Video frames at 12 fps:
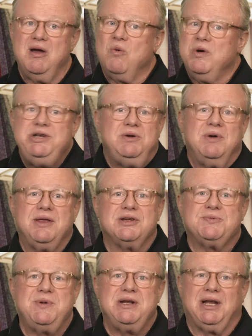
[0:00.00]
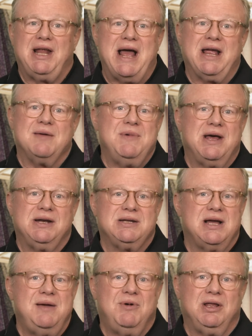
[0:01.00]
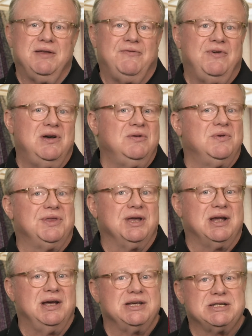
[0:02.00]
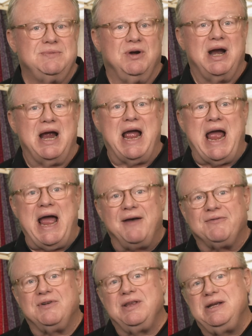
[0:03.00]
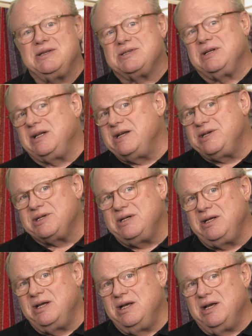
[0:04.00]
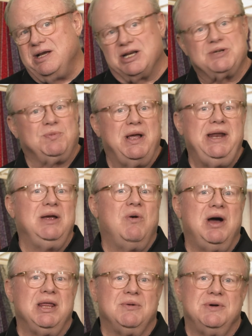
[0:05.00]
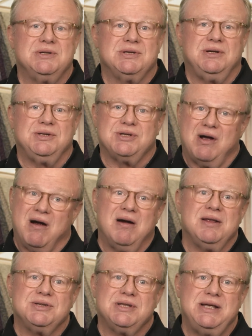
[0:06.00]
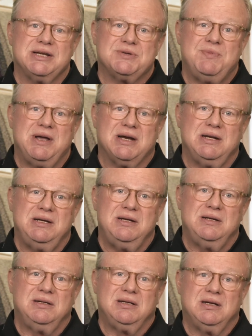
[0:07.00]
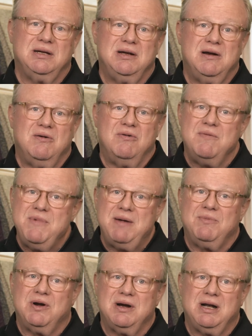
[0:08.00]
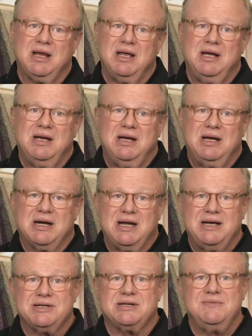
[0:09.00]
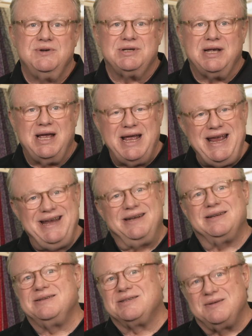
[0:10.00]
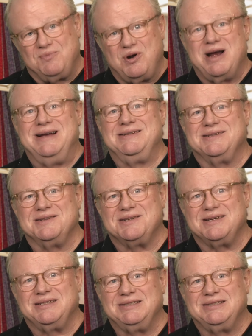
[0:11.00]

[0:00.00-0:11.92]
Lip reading: Would you rather spend a like amount of time on the phone with the customer after the installation, explaining why the results aren't as they expected? Remember, customers hate surprises.